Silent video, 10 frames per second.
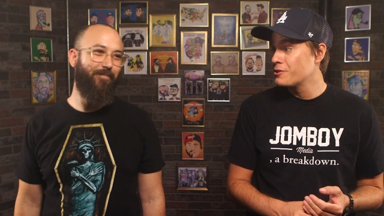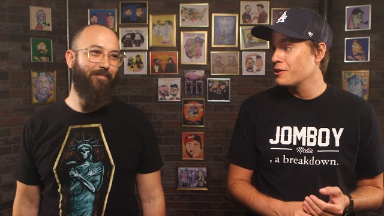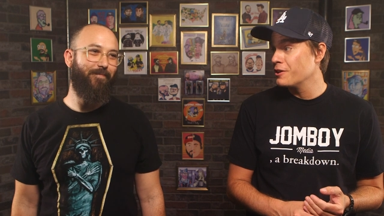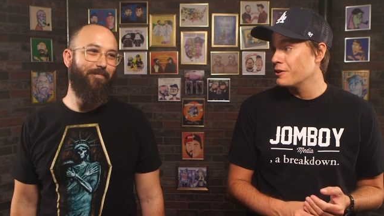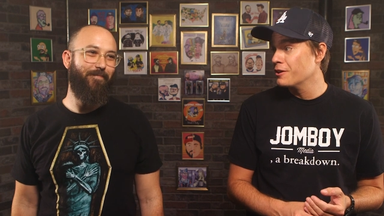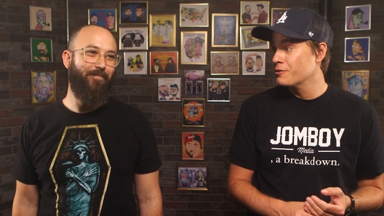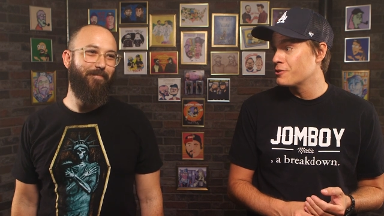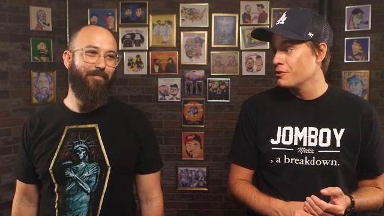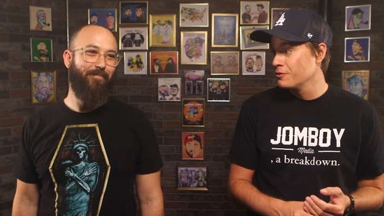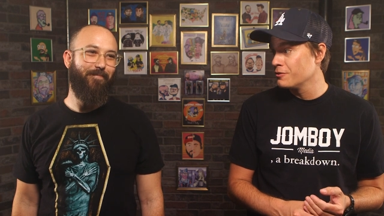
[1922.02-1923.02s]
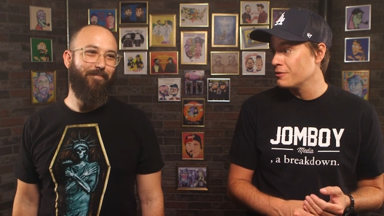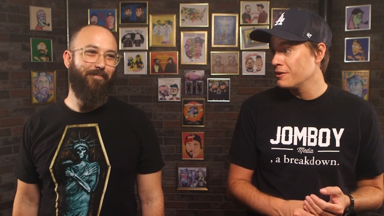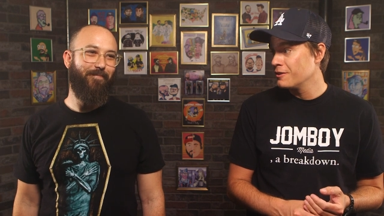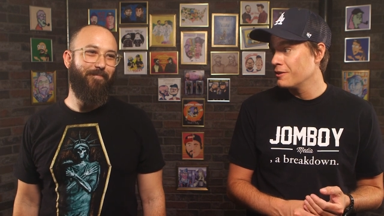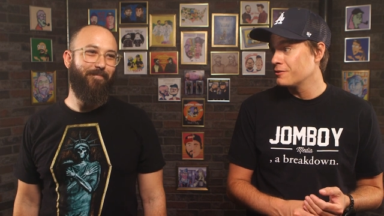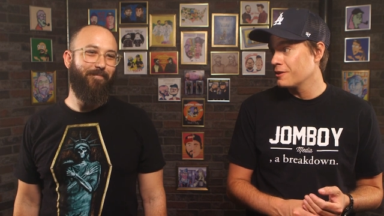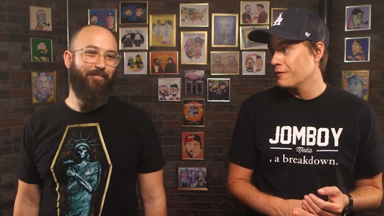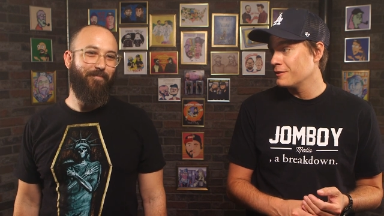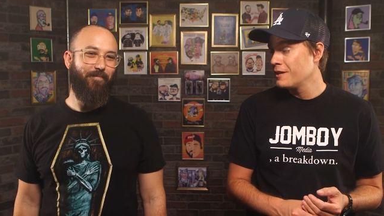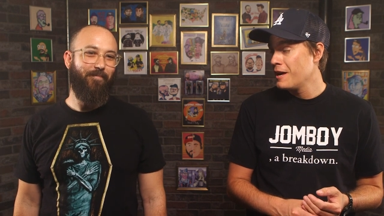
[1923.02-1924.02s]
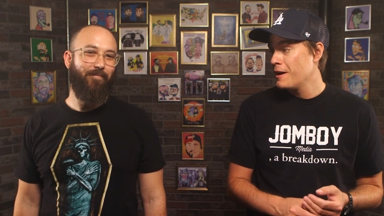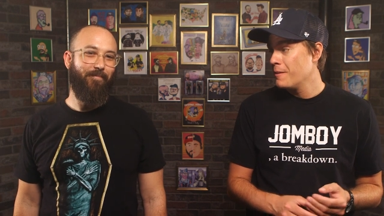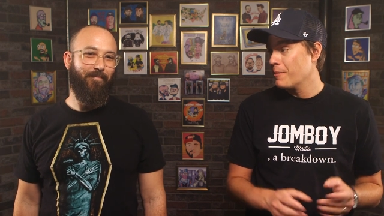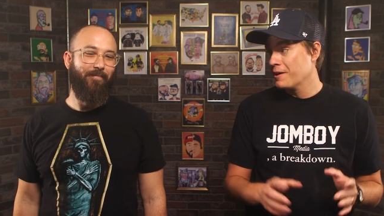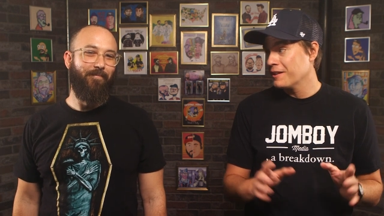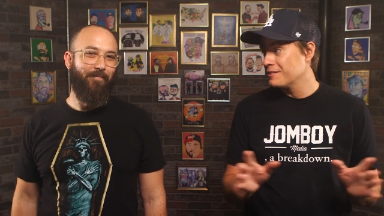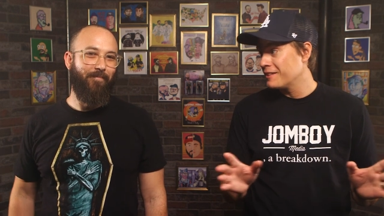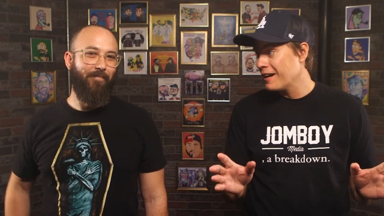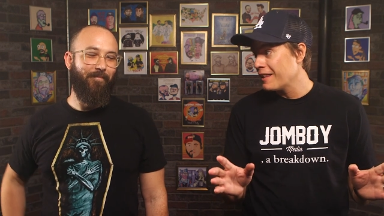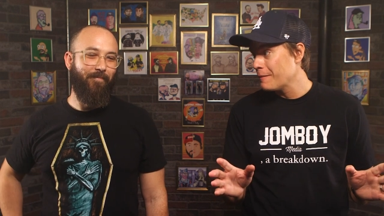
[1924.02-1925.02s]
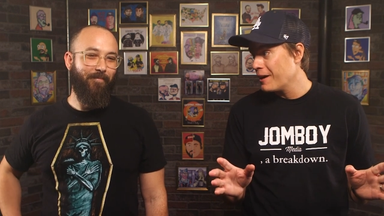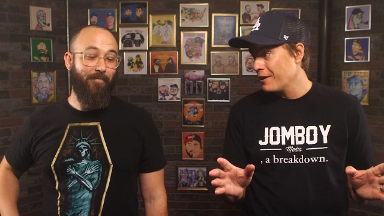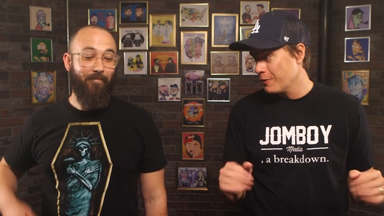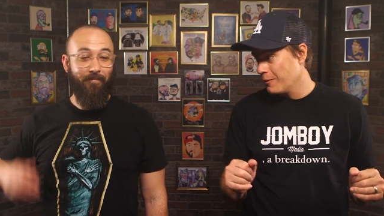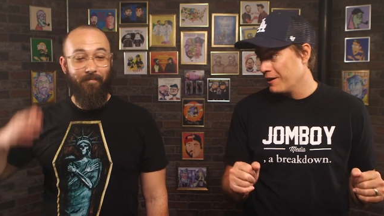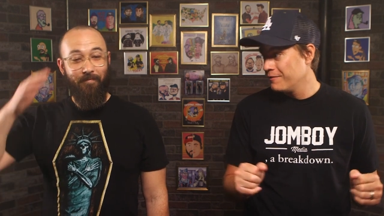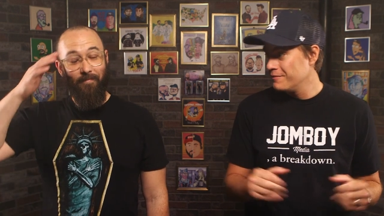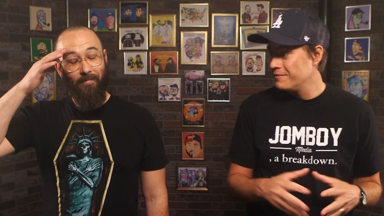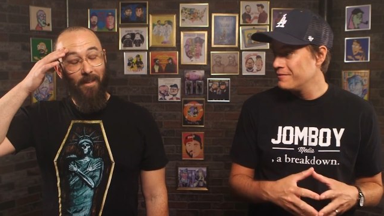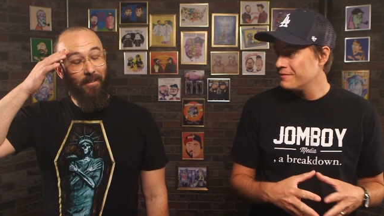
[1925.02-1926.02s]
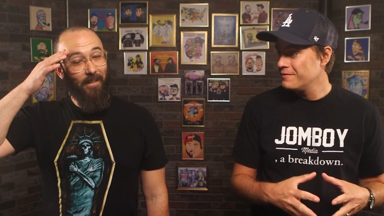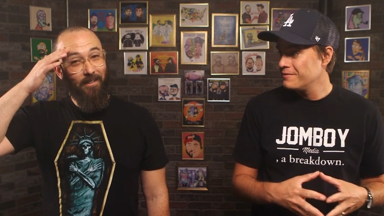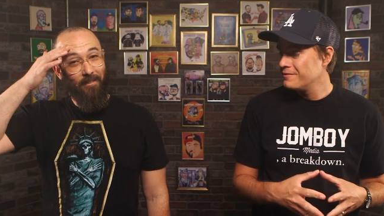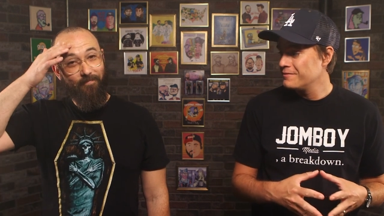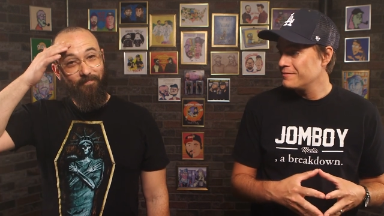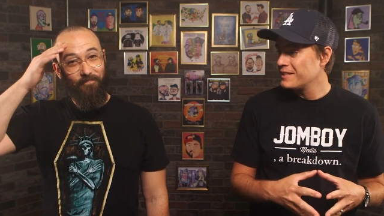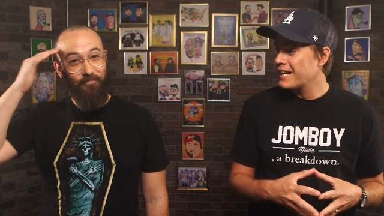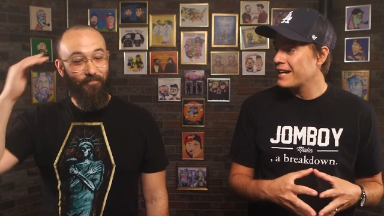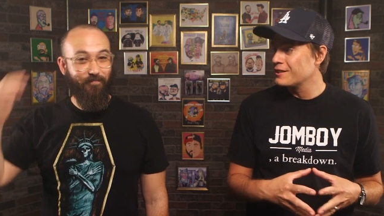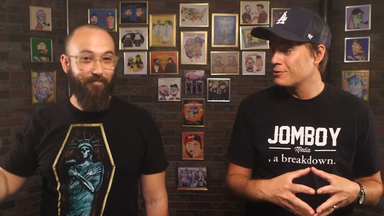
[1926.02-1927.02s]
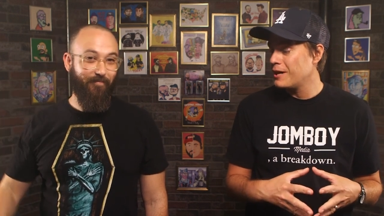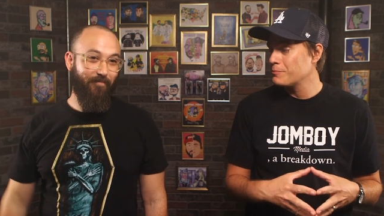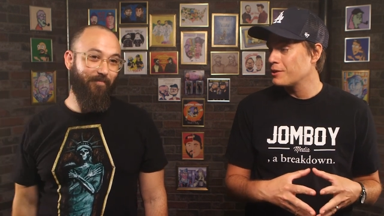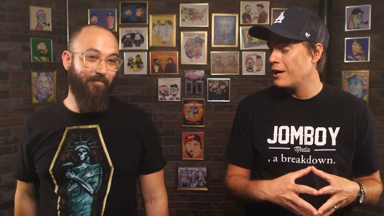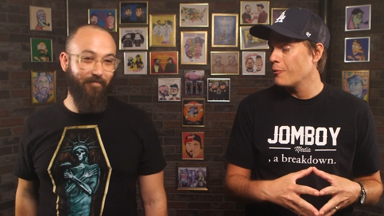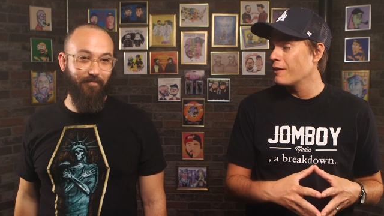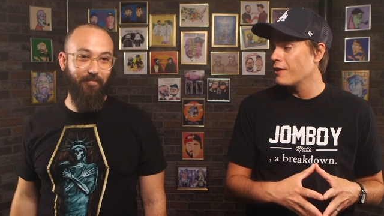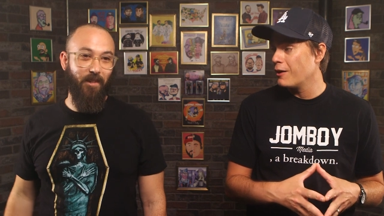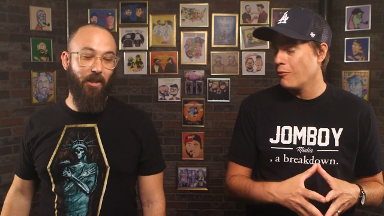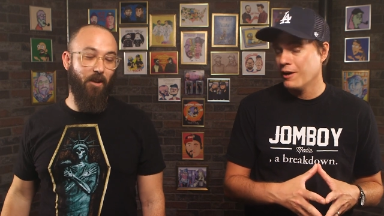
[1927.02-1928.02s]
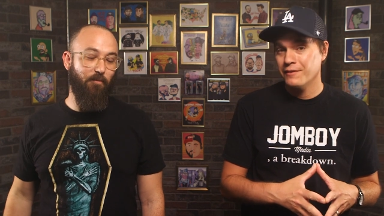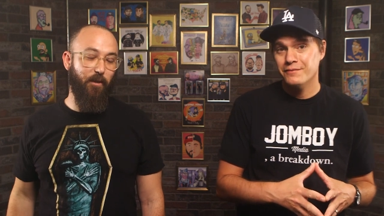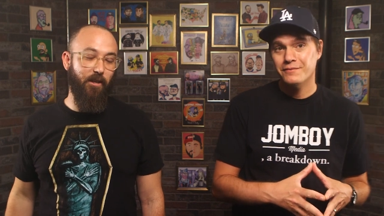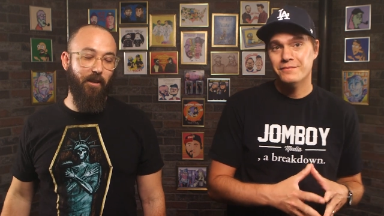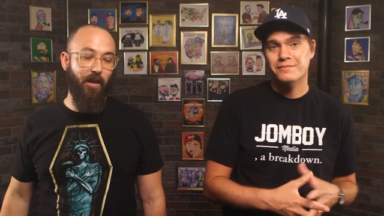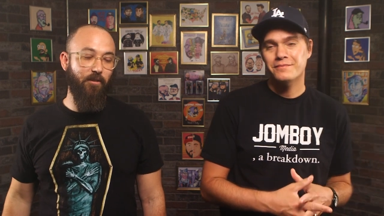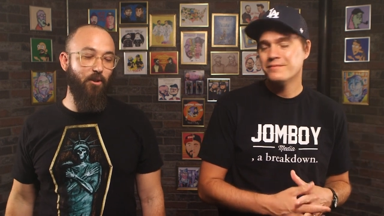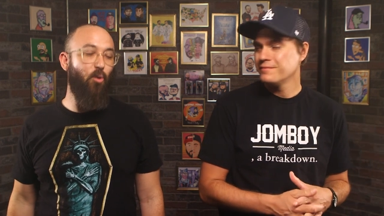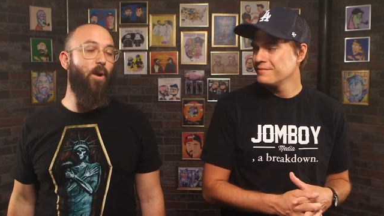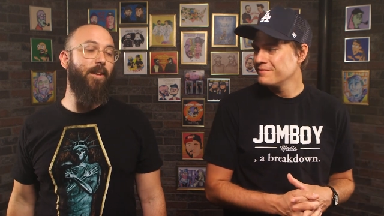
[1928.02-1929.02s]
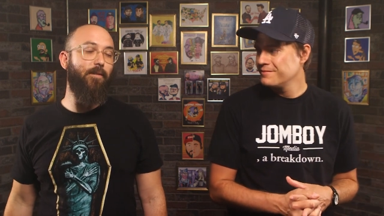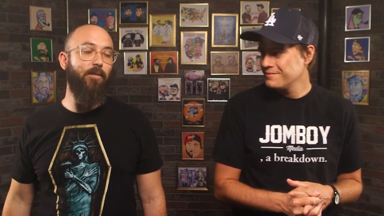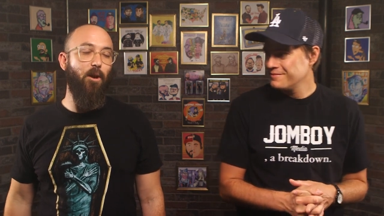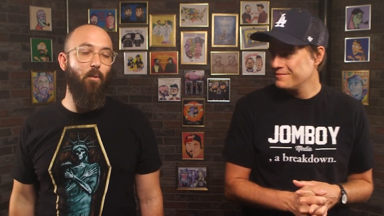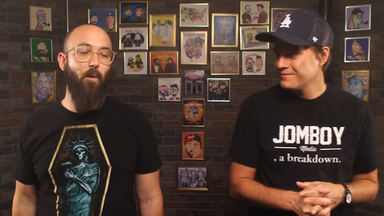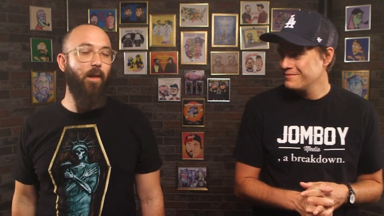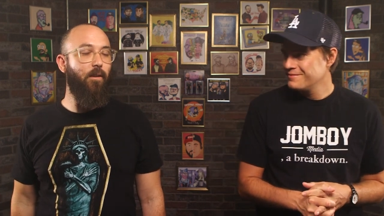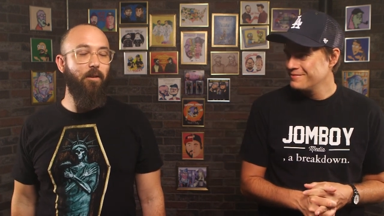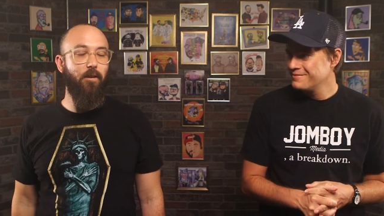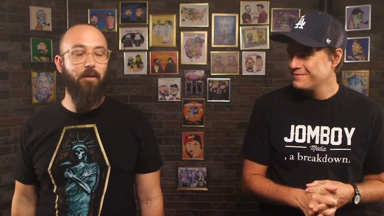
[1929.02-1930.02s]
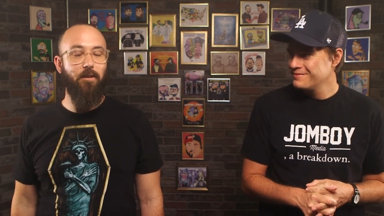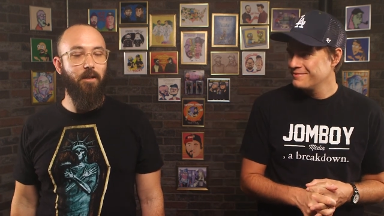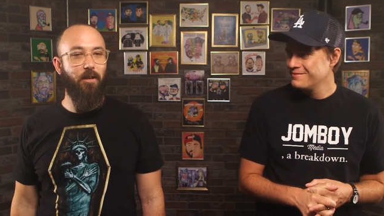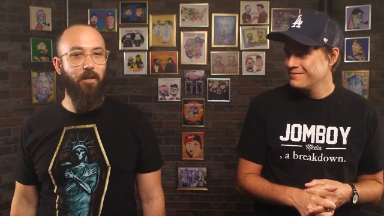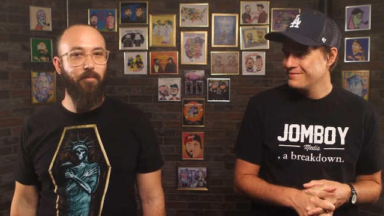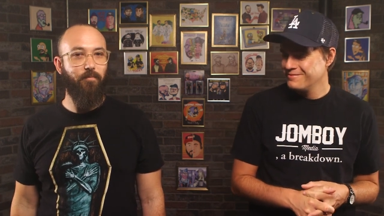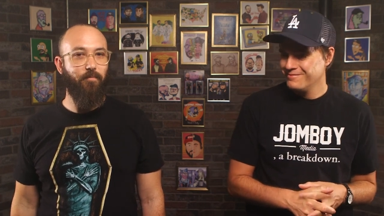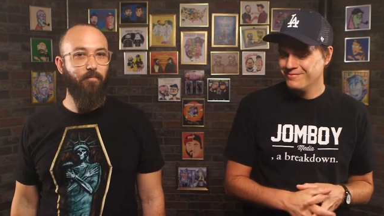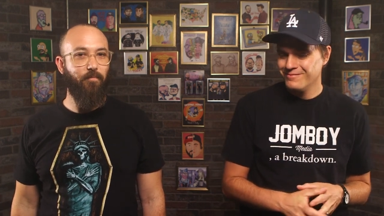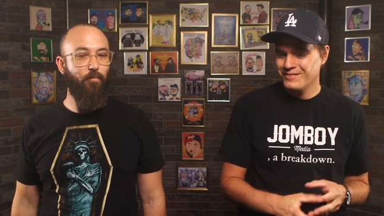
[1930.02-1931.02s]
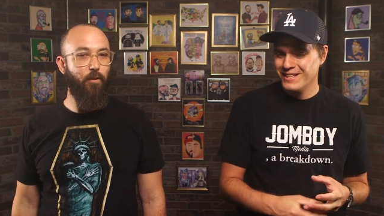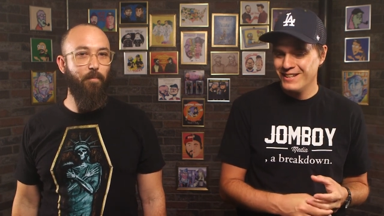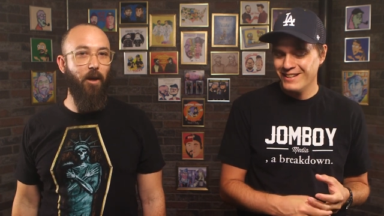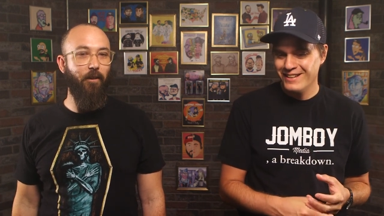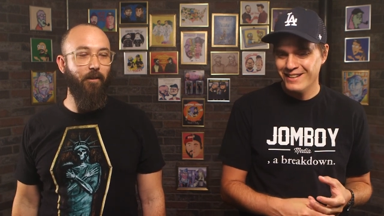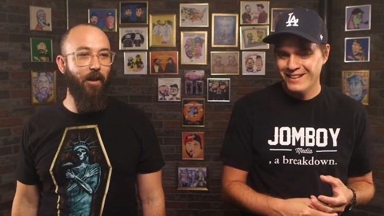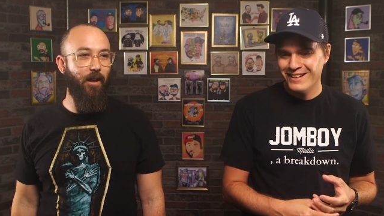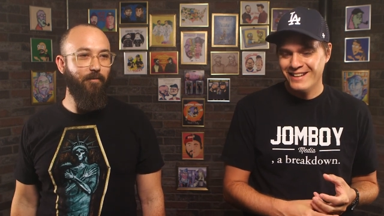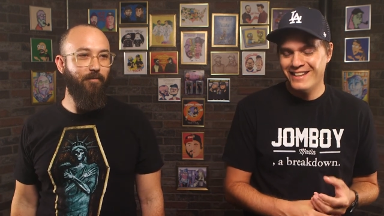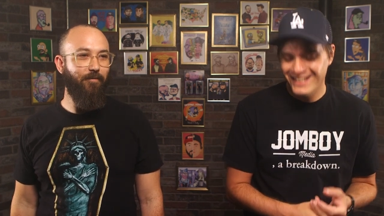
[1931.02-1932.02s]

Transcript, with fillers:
Speaker 1: shirt, no shoes, no service," but it doesn't say anything about underwear. No, it doesn't. And I can drop trowel wherever I
Speaker 2: want. The government has no right to know whether you're uh, free balling or not.